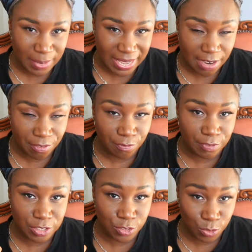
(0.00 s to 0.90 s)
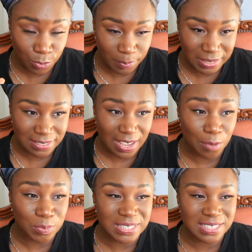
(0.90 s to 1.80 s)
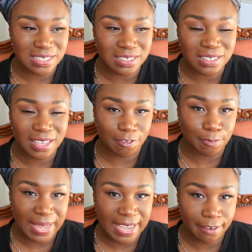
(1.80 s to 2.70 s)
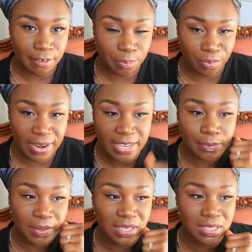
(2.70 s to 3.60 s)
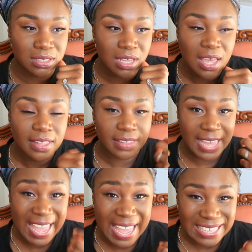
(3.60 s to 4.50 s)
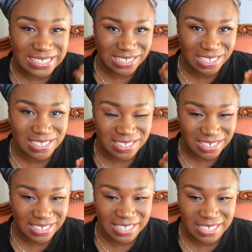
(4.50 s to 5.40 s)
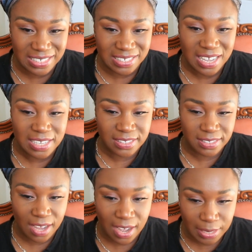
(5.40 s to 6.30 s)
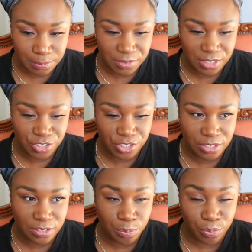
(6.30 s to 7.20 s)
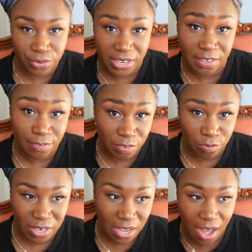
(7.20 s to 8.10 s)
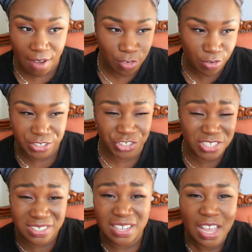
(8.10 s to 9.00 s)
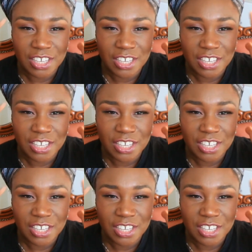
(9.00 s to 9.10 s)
hair in for 2 months, I would still give my hair a break, because the hair does need time to just breathe and recover and just